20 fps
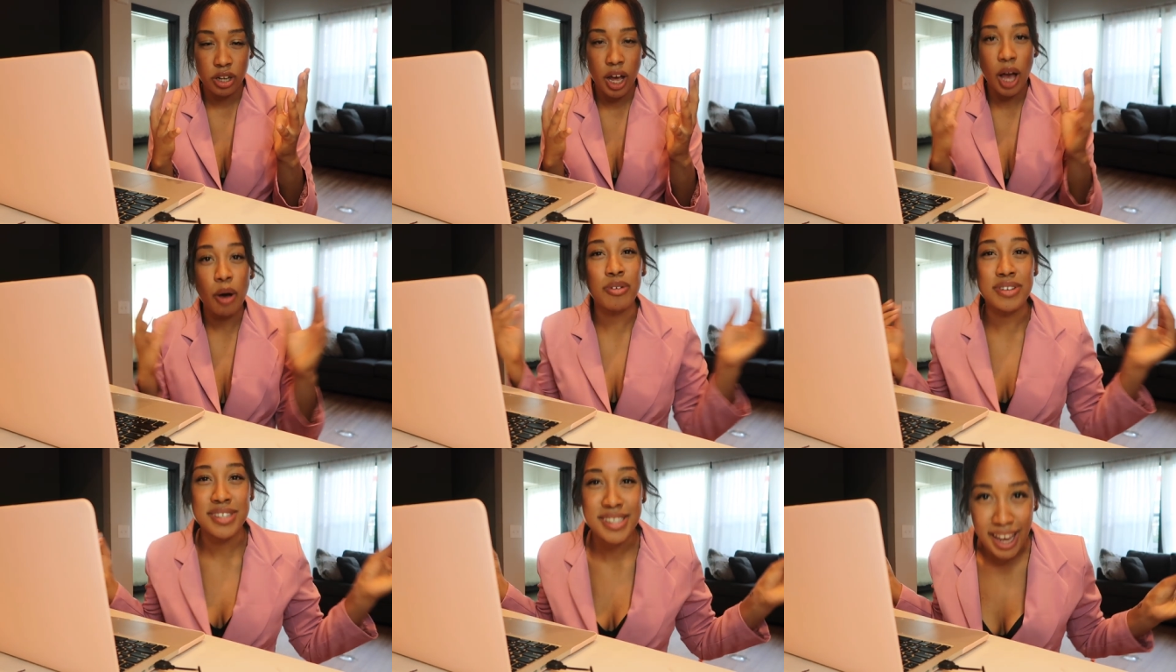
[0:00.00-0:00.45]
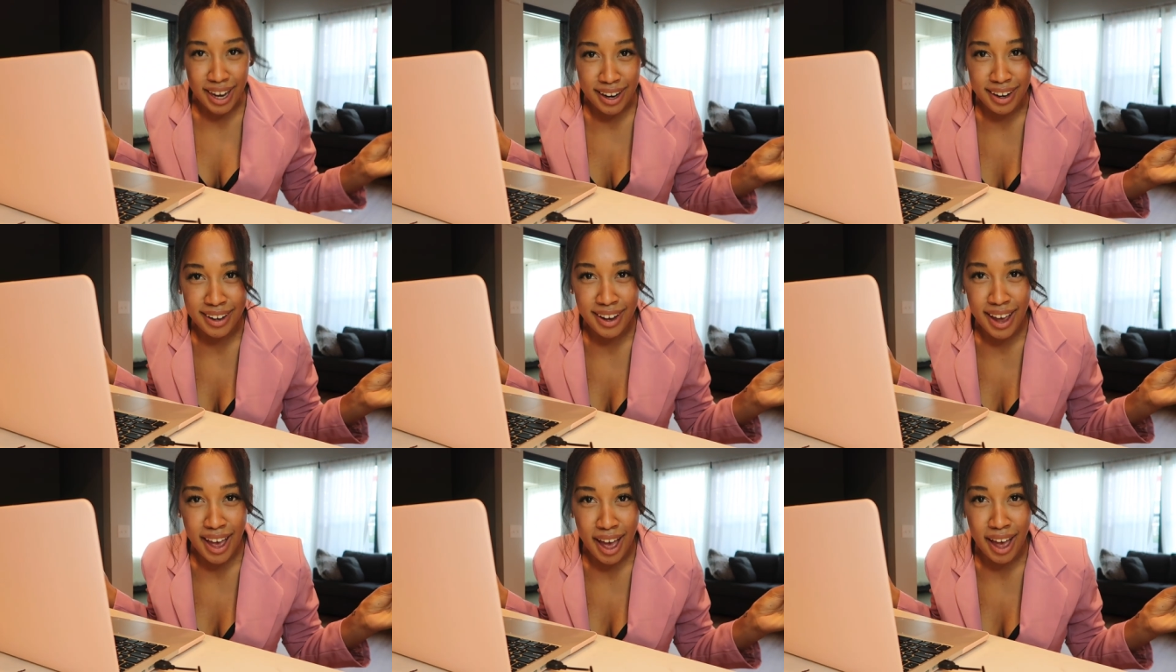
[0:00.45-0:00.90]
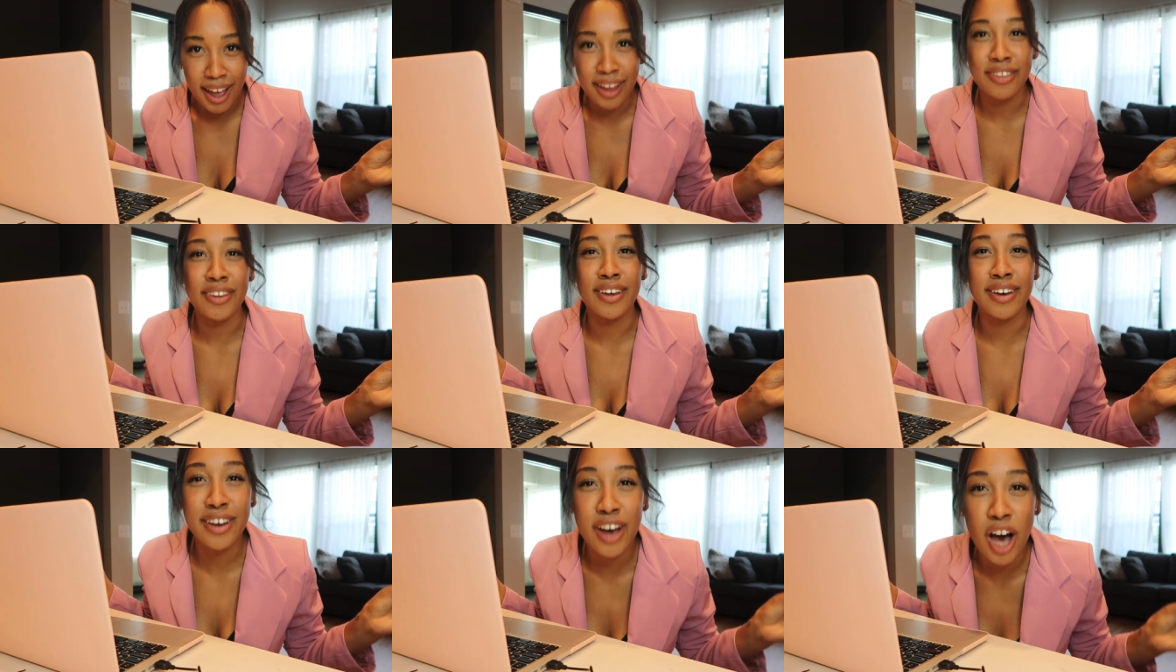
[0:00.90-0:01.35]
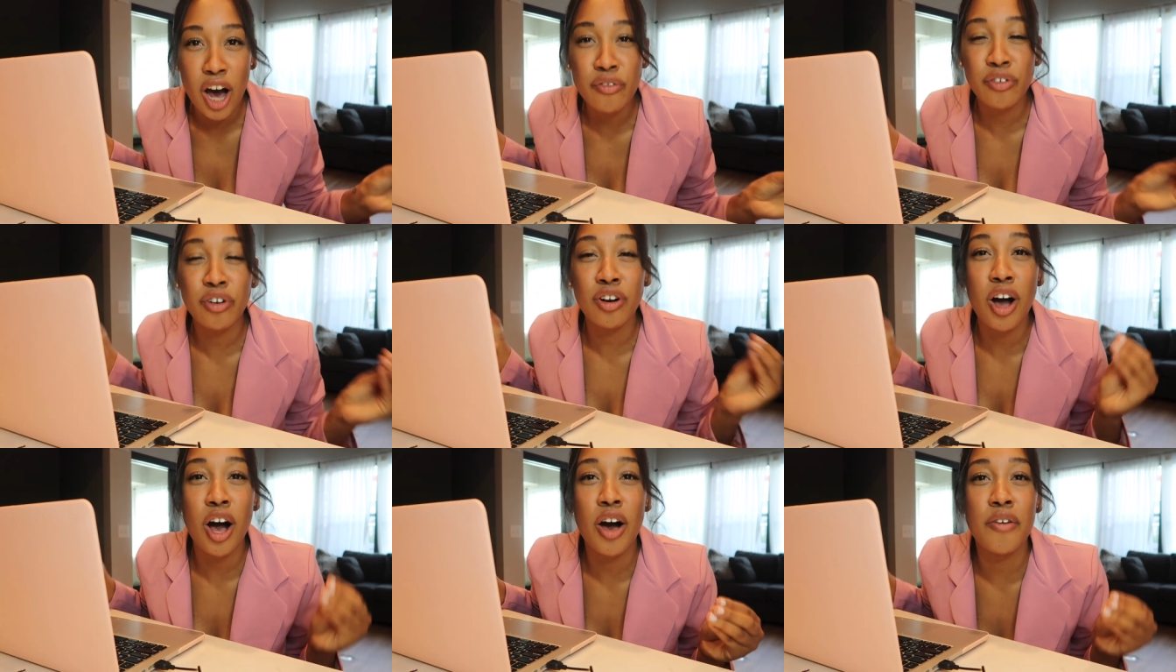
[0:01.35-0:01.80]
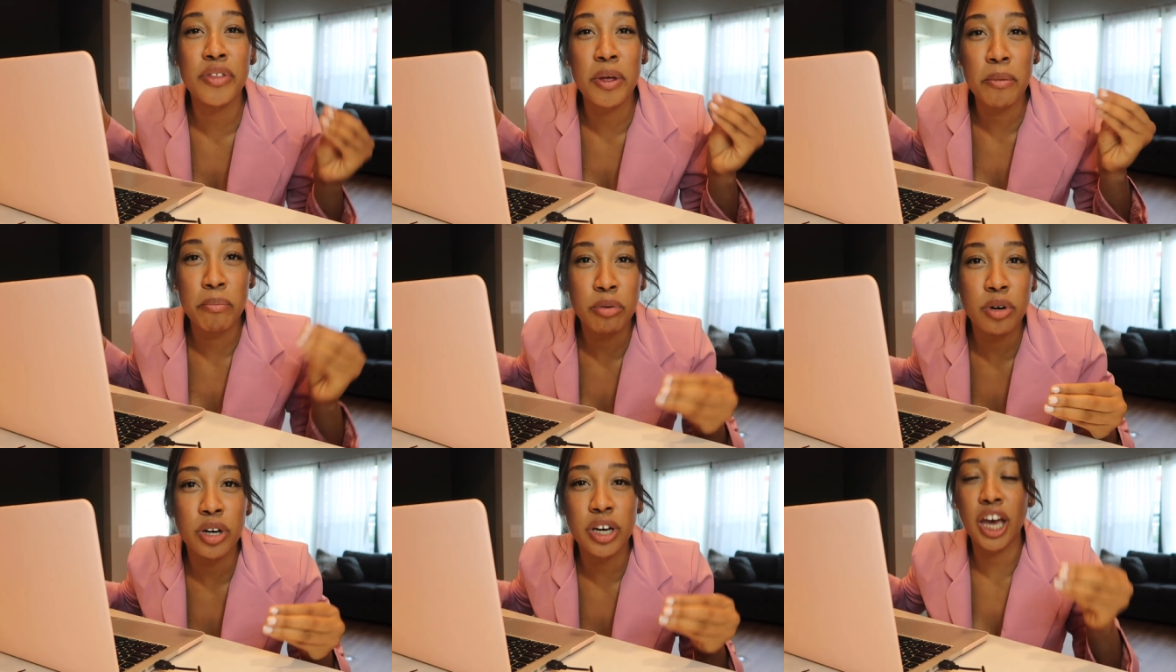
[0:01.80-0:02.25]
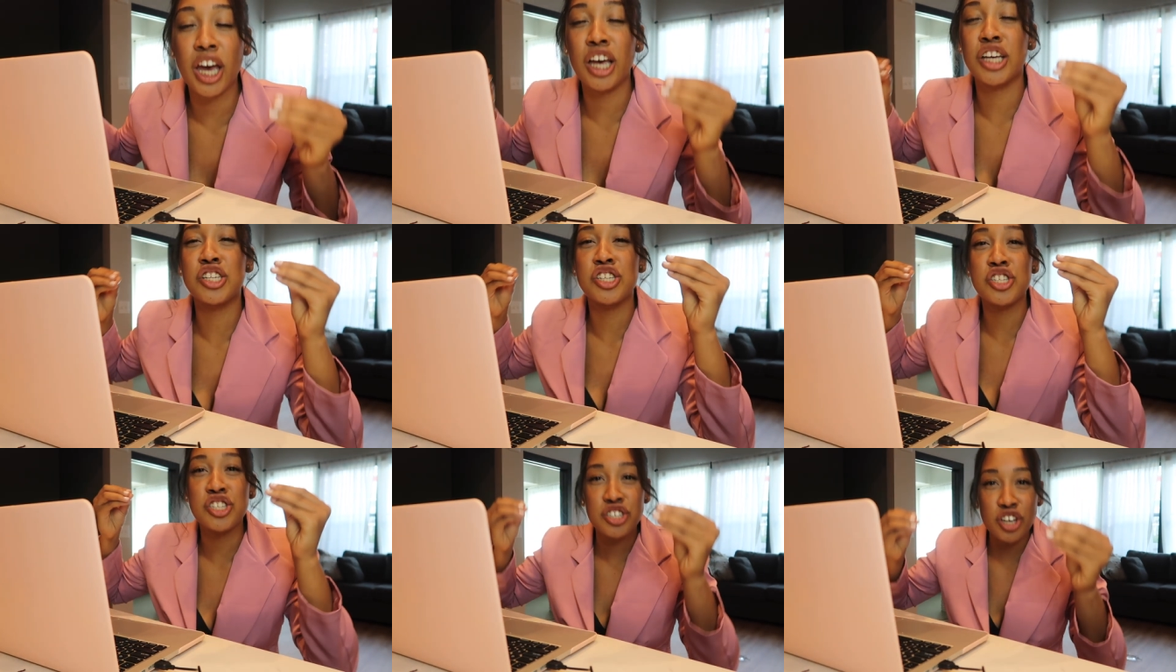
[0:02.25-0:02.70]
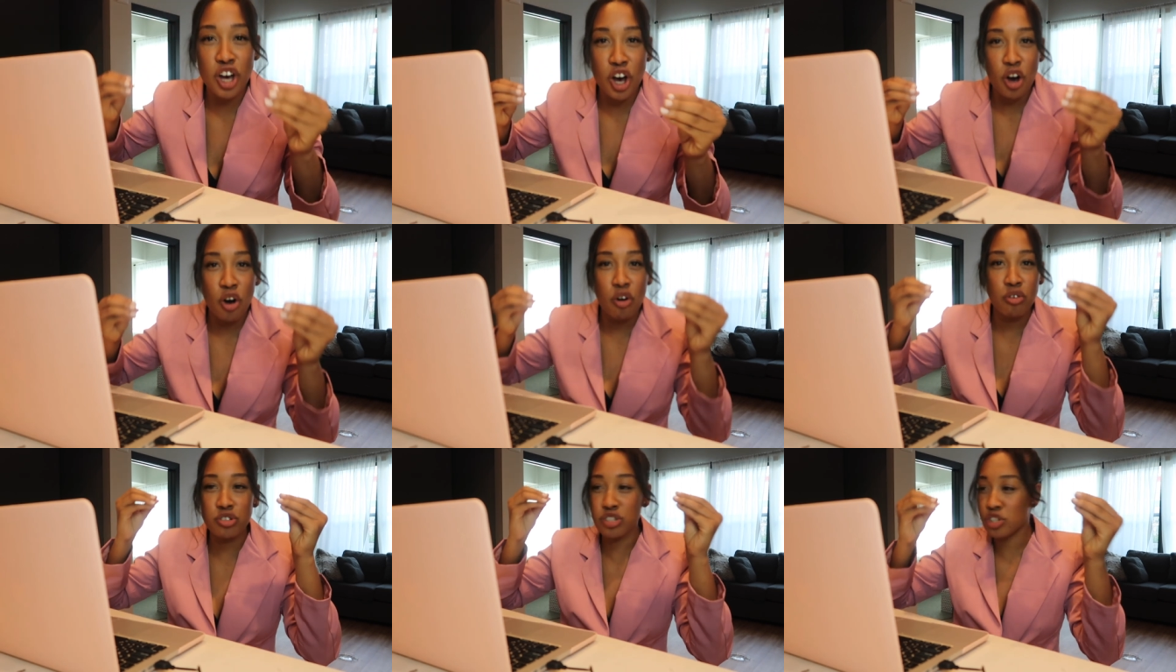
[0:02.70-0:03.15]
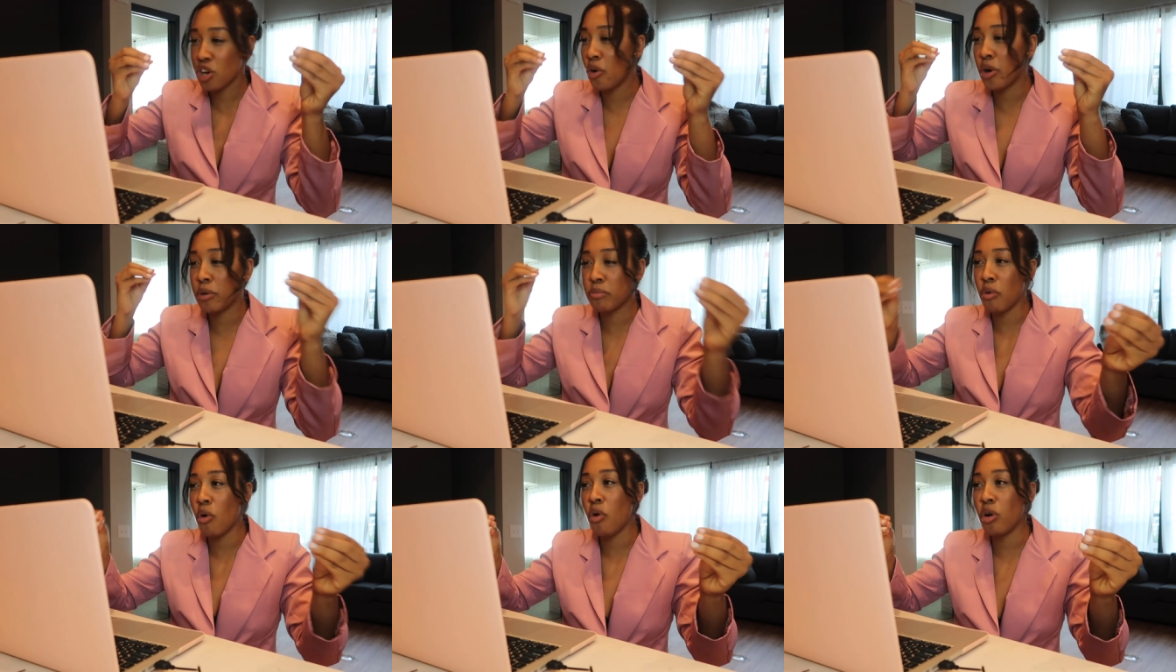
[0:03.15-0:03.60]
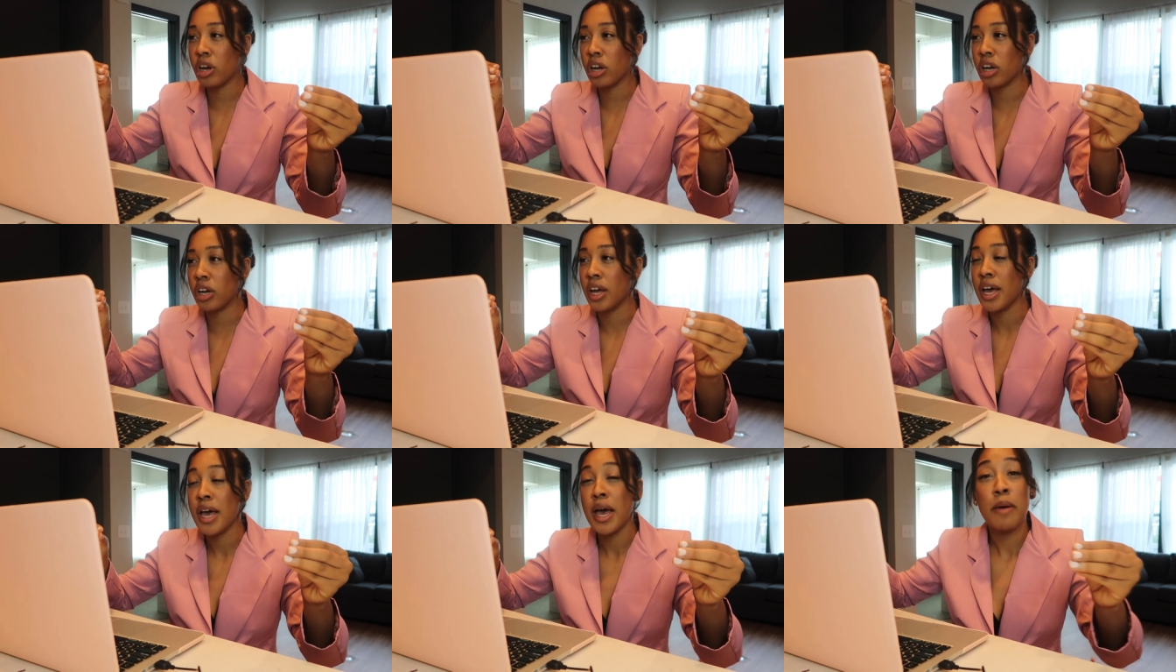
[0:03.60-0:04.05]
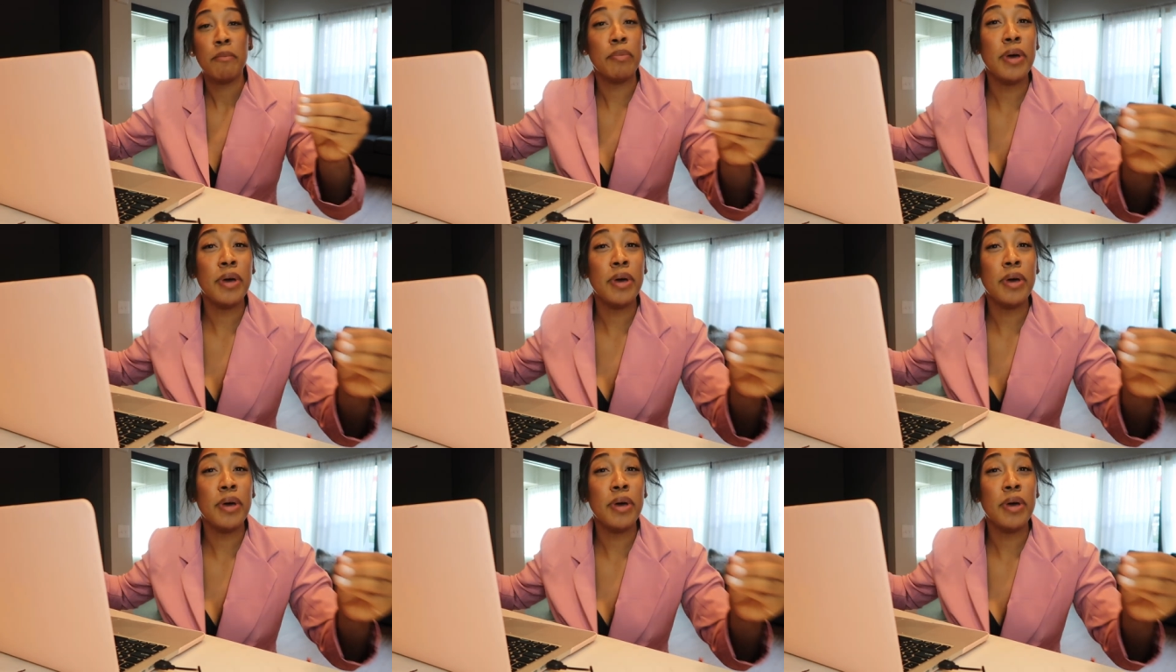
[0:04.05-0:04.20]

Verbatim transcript: I will say it again, the cover of the book is so important.